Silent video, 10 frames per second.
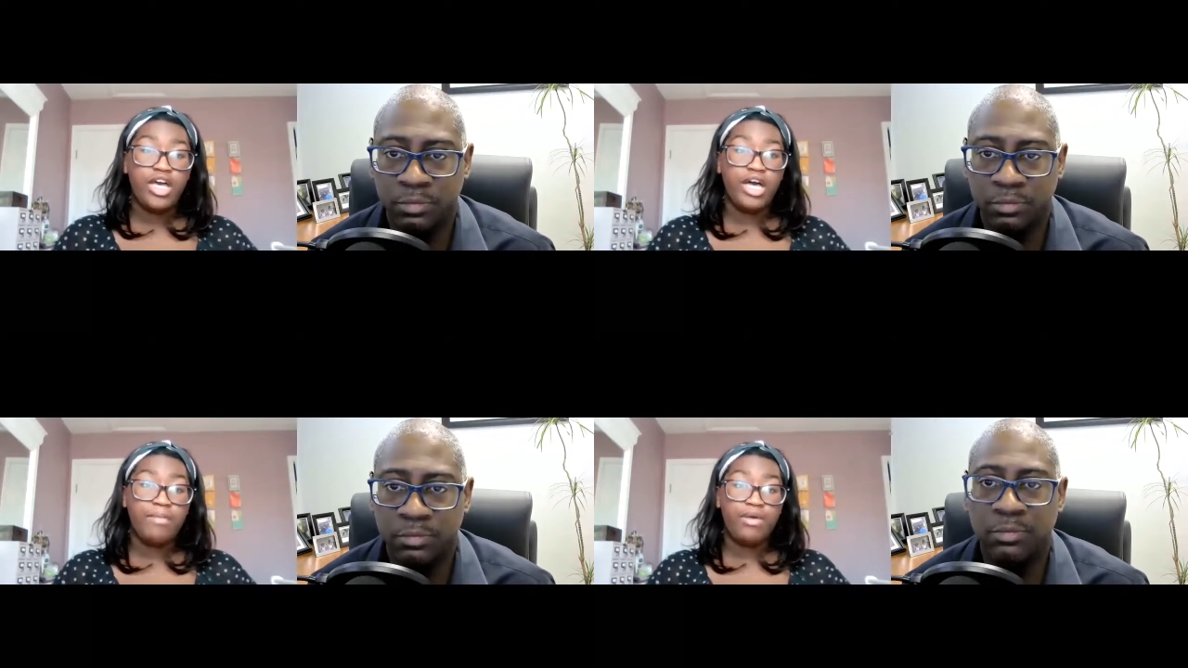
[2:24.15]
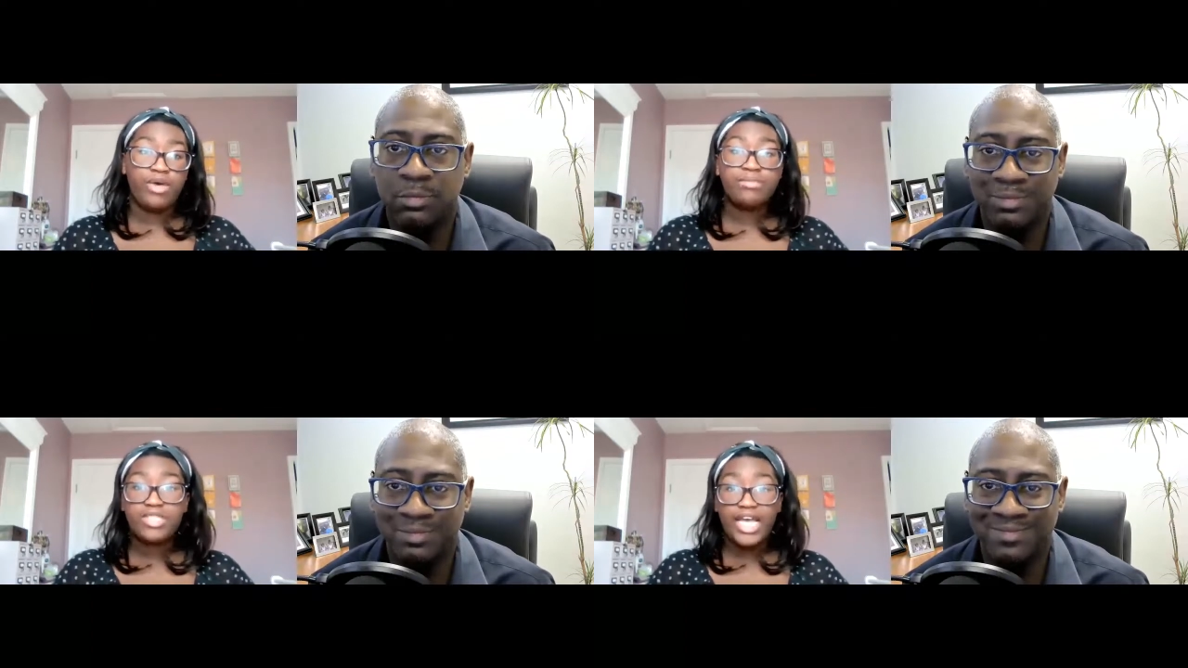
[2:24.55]
Speaker 1: Um, my
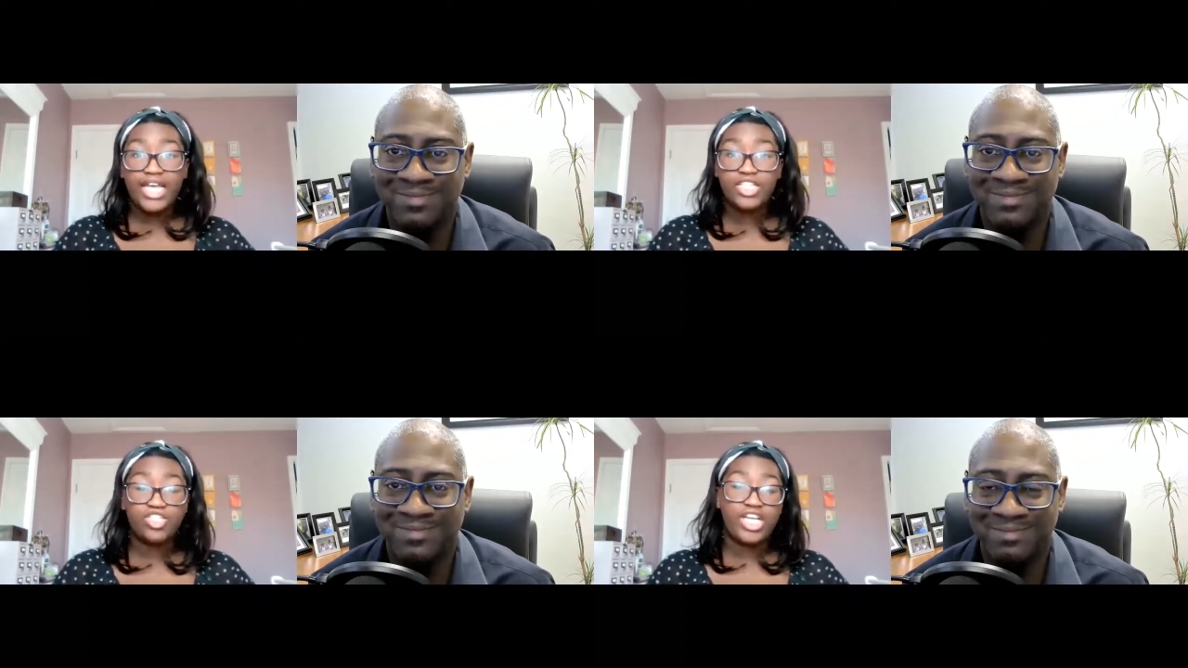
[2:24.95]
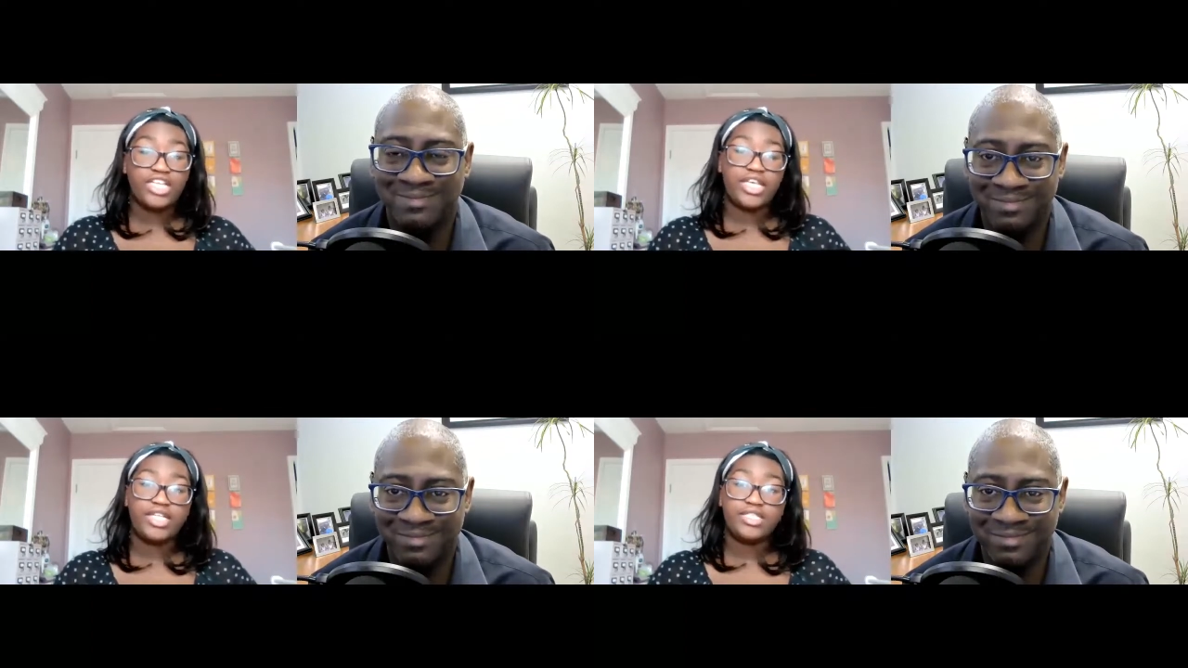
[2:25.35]
website is
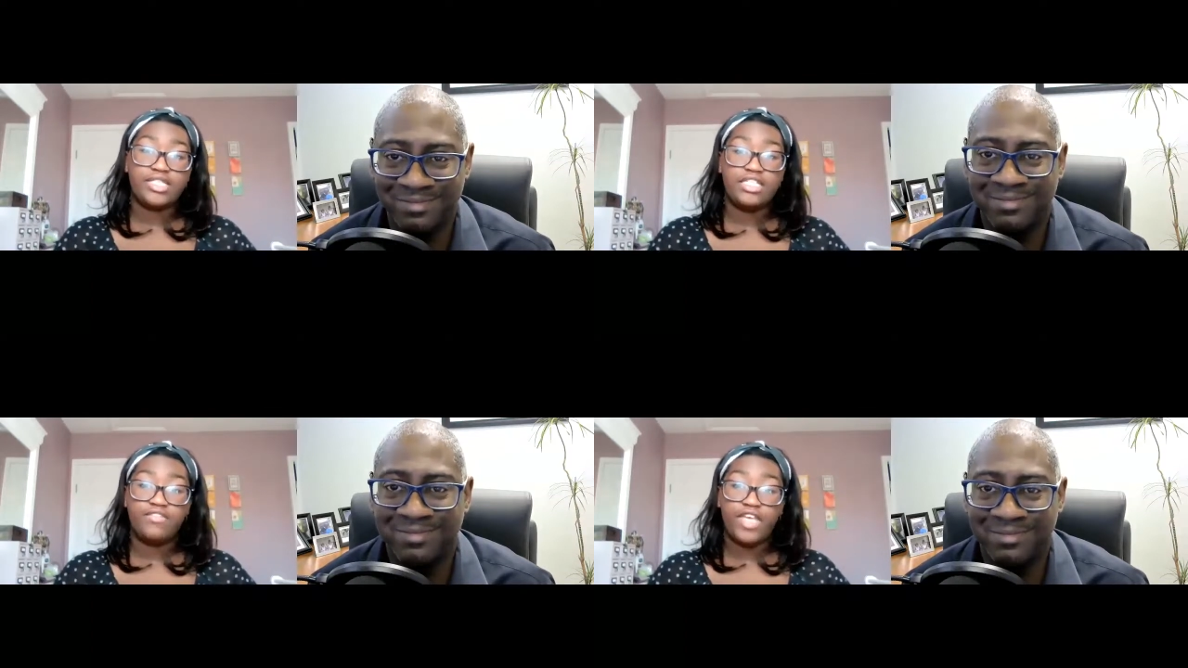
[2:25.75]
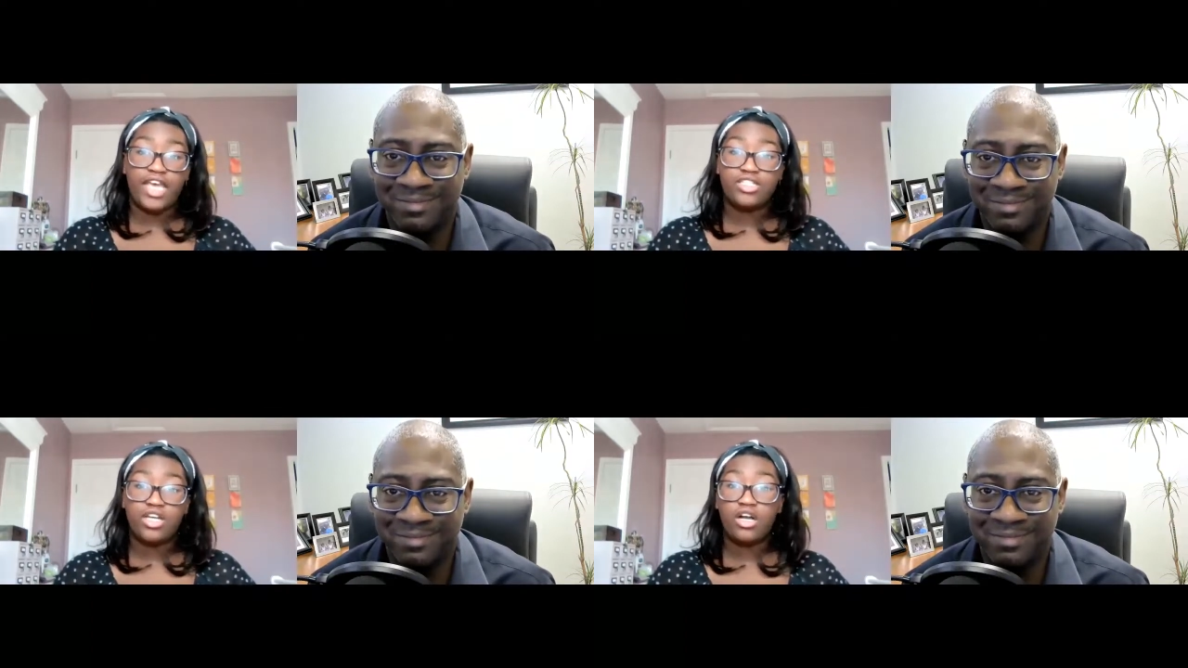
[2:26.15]

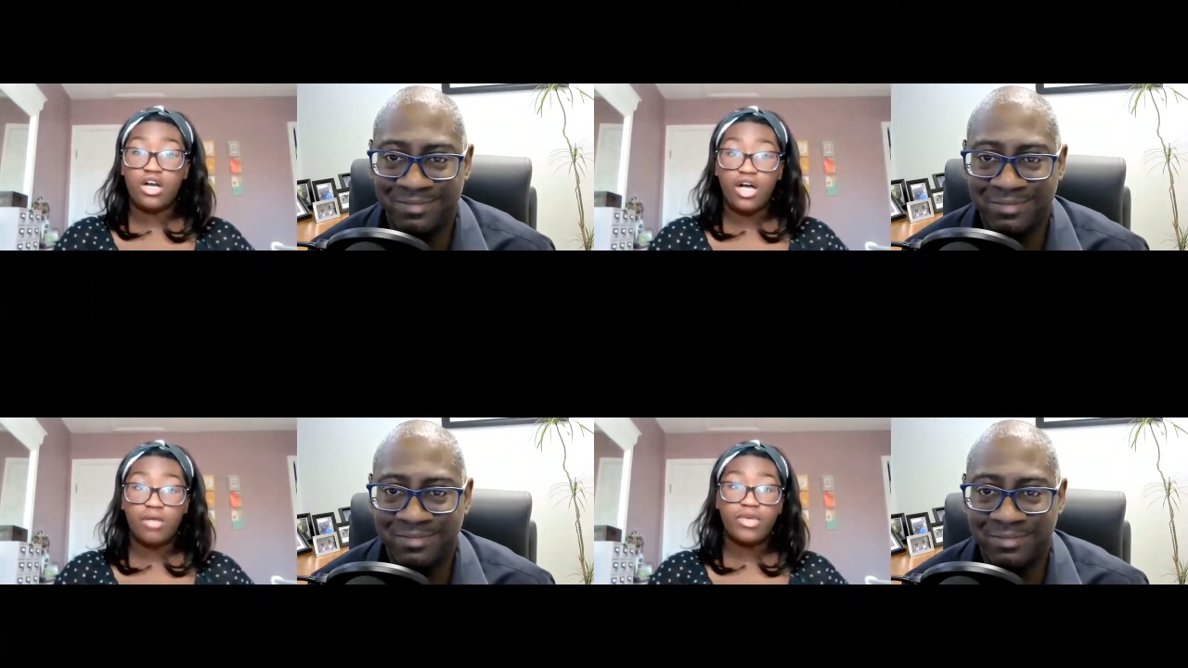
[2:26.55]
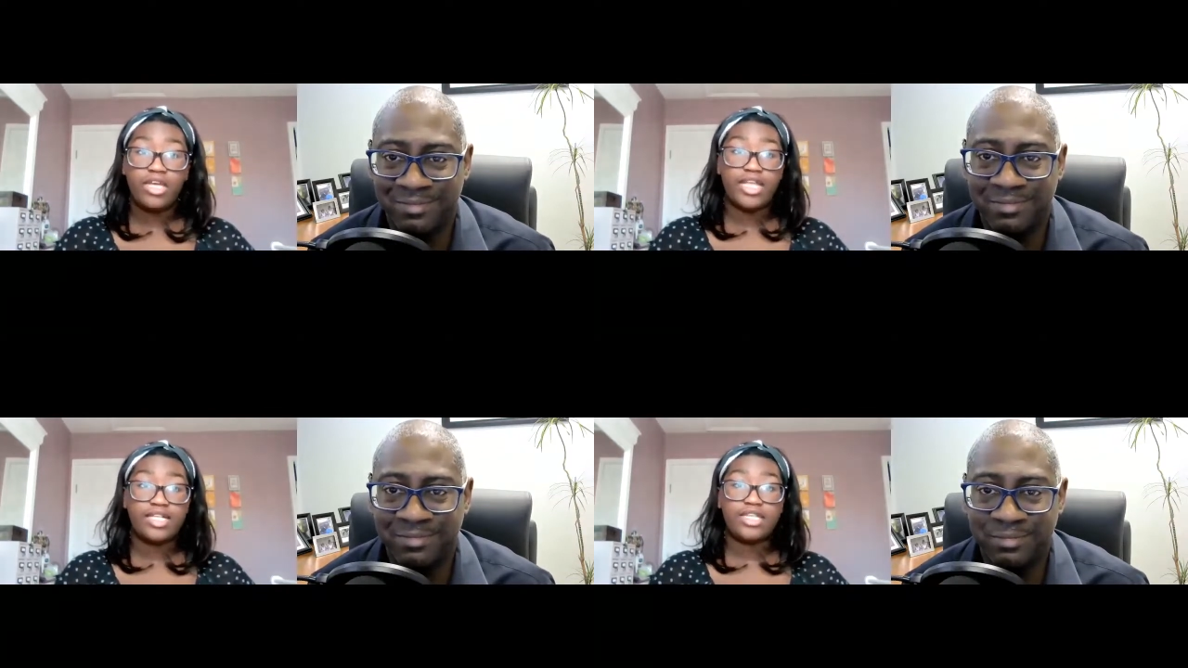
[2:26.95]
jazhandstva.com
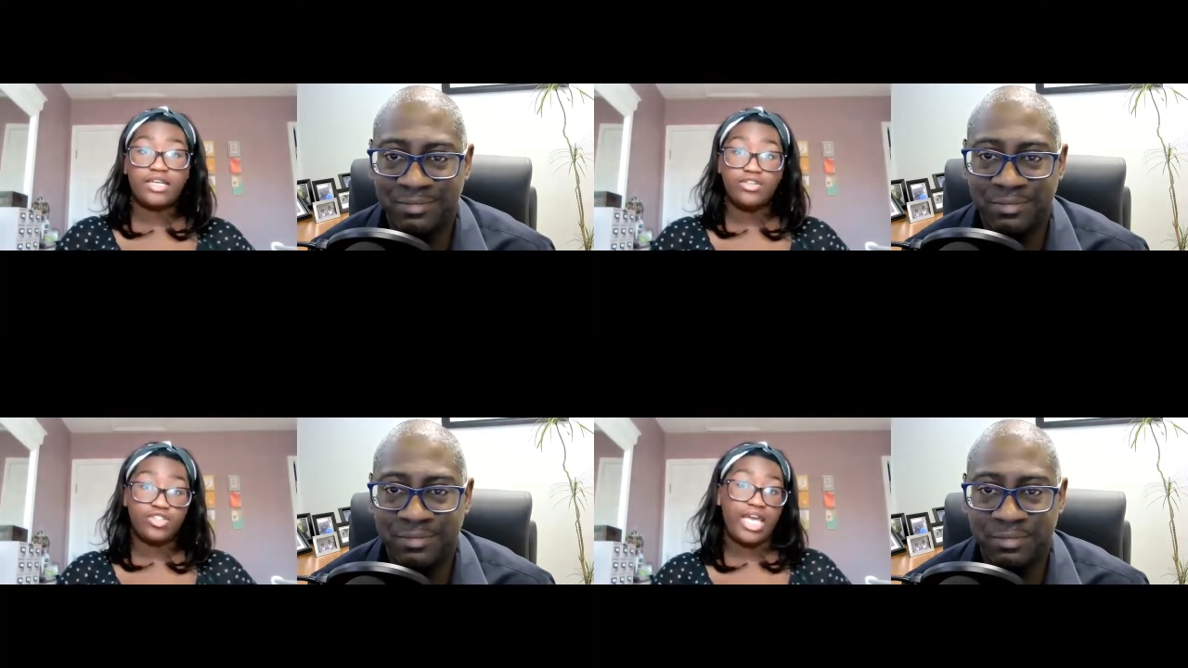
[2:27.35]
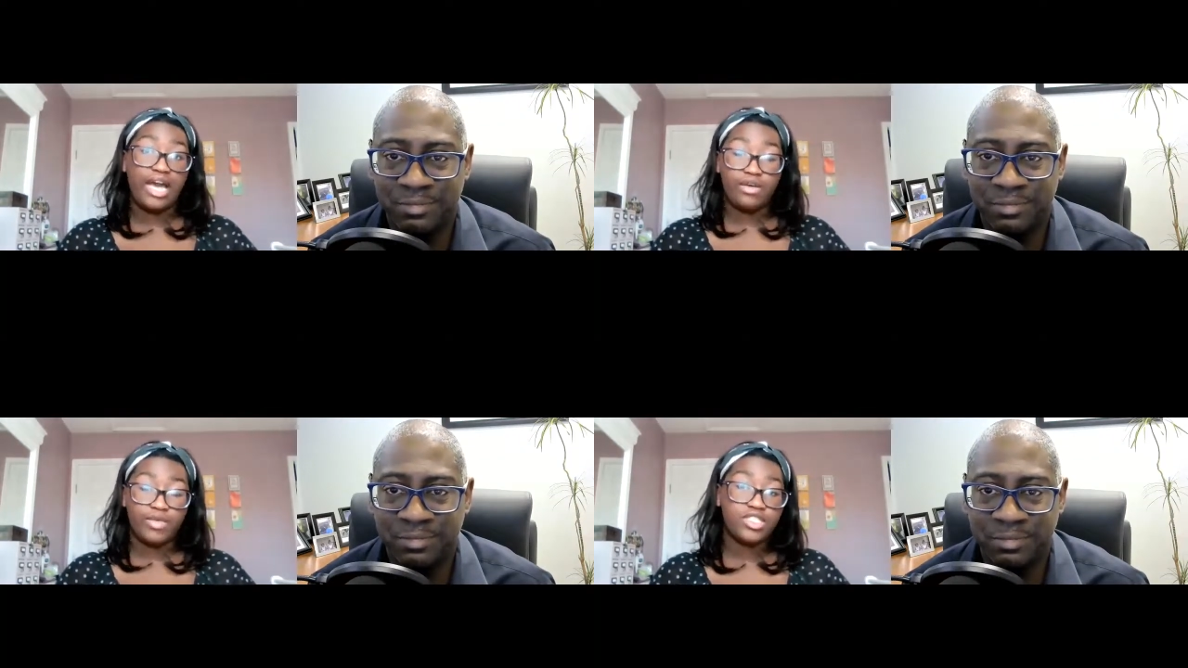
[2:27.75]
and that's usually
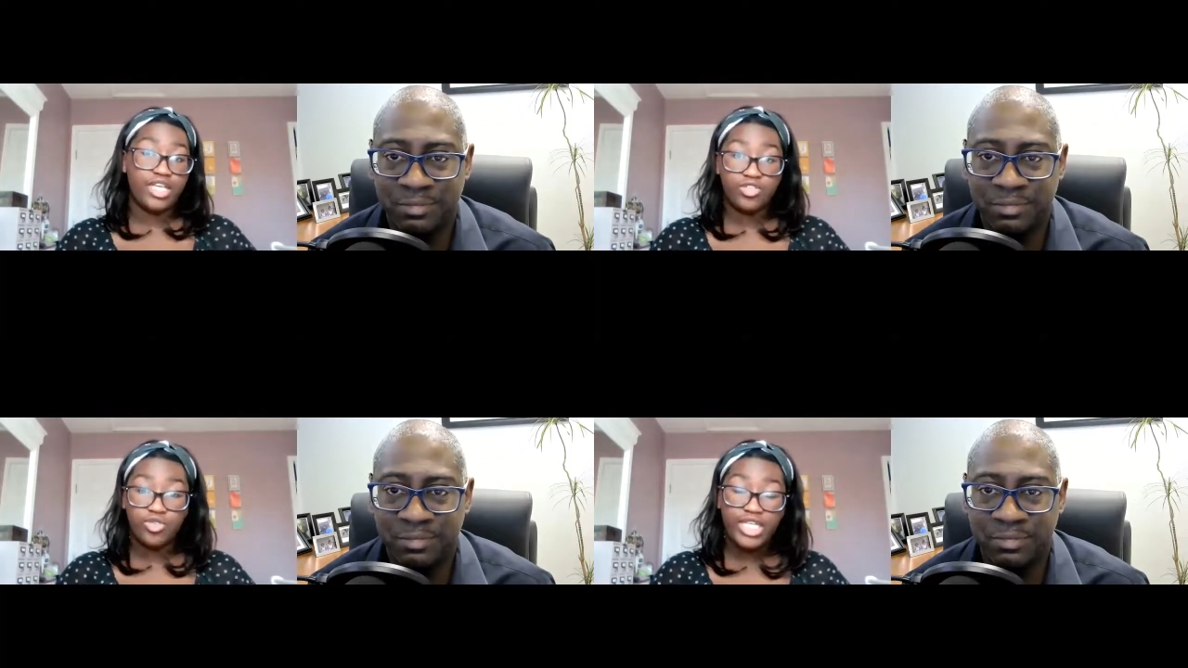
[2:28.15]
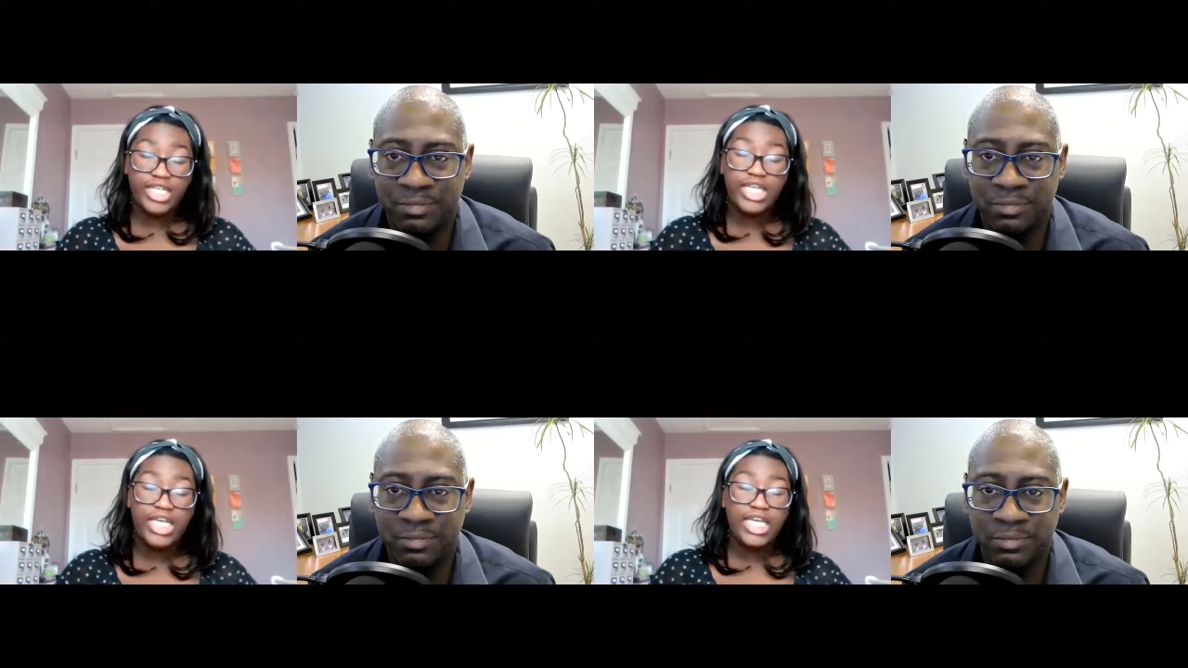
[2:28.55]
how I would schedule it.